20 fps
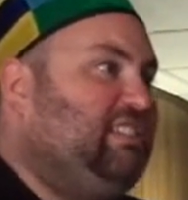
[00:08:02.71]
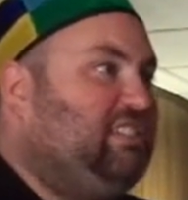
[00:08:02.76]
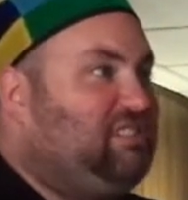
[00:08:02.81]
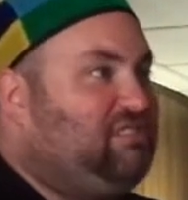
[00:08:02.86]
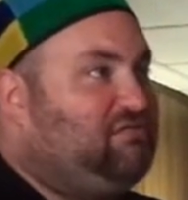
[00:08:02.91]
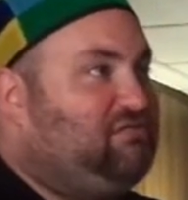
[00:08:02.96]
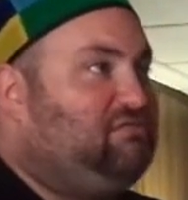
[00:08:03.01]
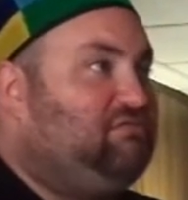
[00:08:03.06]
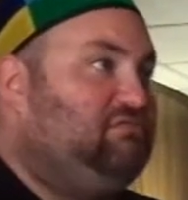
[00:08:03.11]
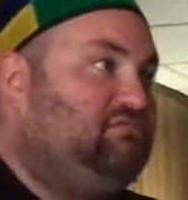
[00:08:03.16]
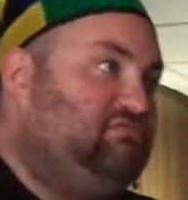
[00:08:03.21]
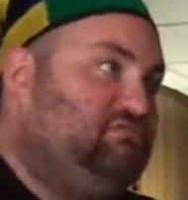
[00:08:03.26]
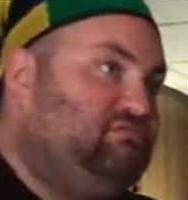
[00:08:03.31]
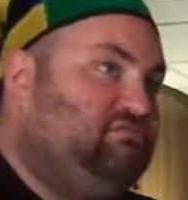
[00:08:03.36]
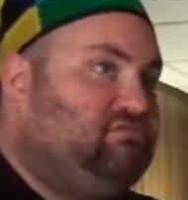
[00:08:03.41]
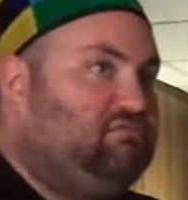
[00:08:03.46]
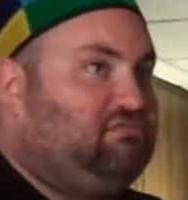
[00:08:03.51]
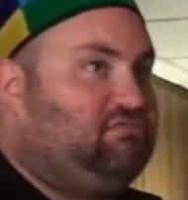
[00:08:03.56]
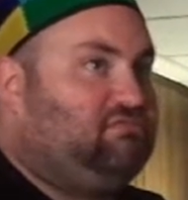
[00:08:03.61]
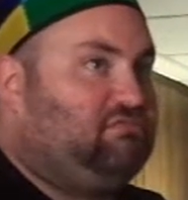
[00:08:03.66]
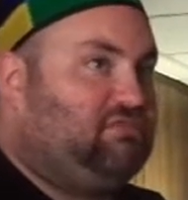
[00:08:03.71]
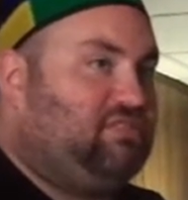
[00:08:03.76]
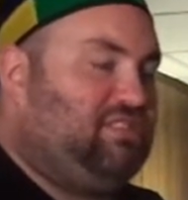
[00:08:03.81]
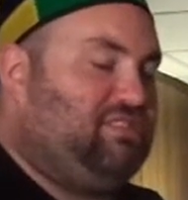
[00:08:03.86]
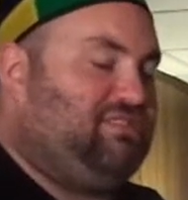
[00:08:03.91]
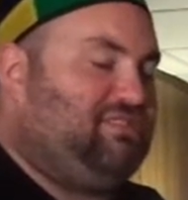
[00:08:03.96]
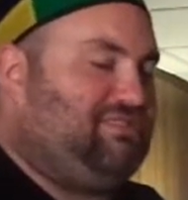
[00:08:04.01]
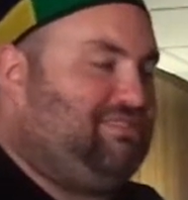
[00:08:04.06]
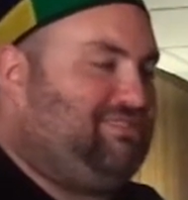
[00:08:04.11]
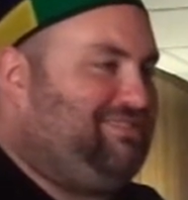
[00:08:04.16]
Mm,
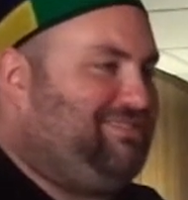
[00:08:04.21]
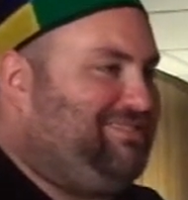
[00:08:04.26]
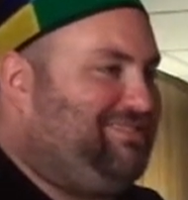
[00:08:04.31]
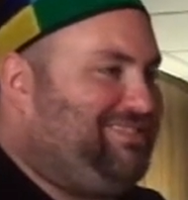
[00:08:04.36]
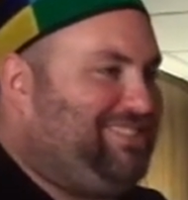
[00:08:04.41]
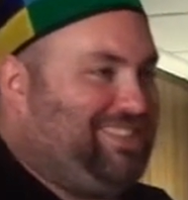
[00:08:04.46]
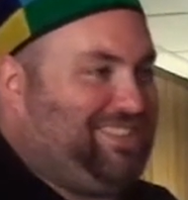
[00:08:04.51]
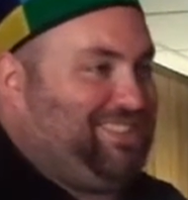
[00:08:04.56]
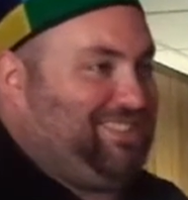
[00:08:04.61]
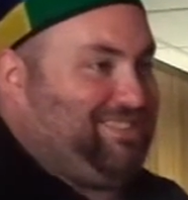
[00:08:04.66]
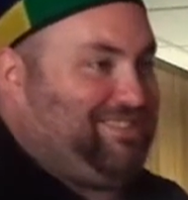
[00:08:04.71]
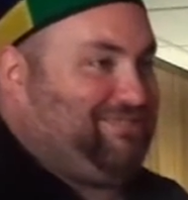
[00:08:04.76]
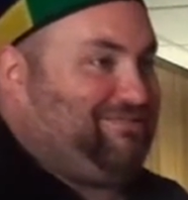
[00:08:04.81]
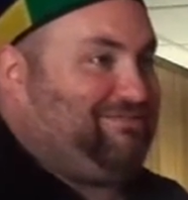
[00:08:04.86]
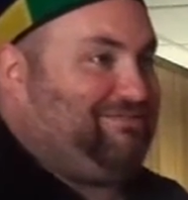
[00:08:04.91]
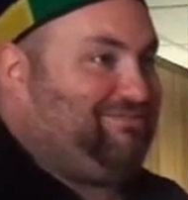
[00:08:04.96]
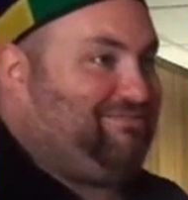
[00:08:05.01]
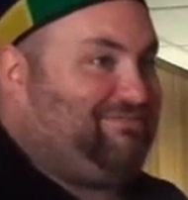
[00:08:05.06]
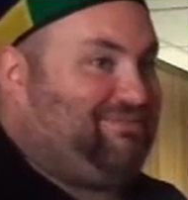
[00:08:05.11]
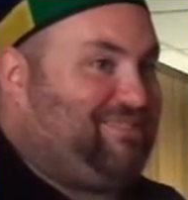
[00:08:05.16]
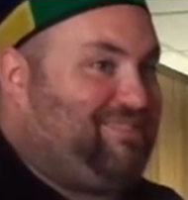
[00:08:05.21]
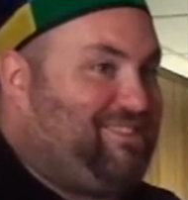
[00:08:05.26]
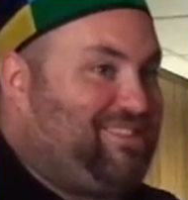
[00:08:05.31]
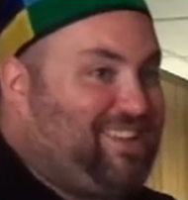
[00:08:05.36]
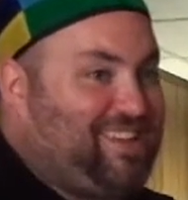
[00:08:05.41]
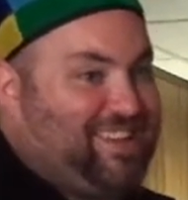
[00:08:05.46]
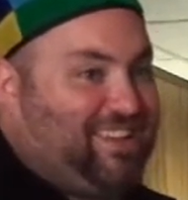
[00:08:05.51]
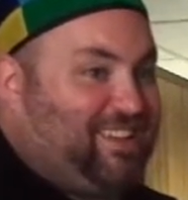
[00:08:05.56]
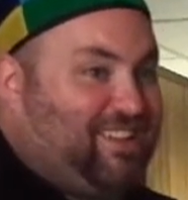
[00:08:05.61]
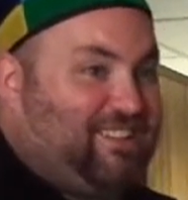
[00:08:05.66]
it's.
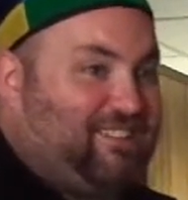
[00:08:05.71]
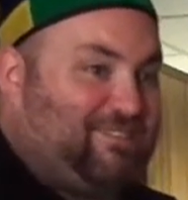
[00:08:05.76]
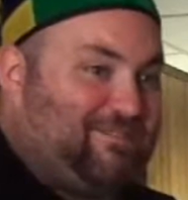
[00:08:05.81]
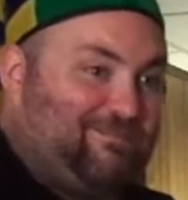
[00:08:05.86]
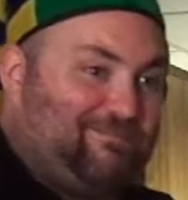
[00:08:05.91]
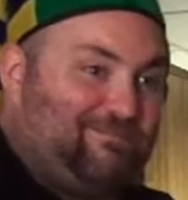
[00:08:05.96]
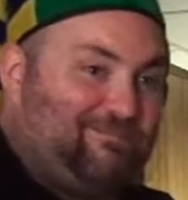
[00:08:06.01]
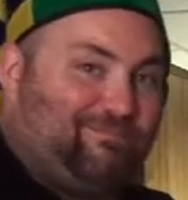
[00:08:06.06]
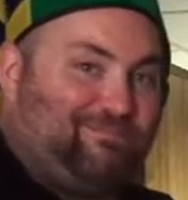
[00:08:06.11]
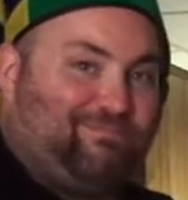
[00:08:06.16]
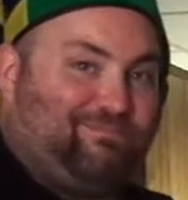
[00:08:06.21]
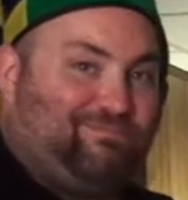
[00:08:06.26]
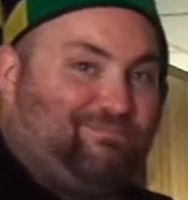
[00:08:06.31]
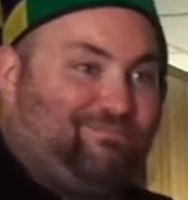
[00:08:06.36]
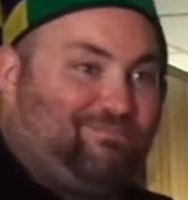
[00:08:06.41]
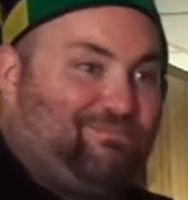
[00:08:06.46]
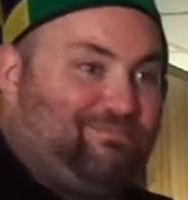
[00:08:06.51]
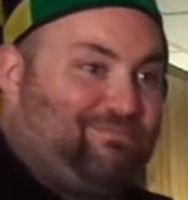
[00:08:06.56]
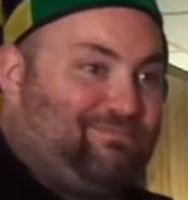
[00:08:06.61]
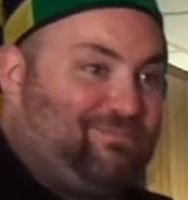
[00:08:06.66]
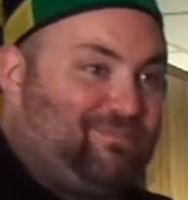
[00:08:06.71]
Eh. I'm going to be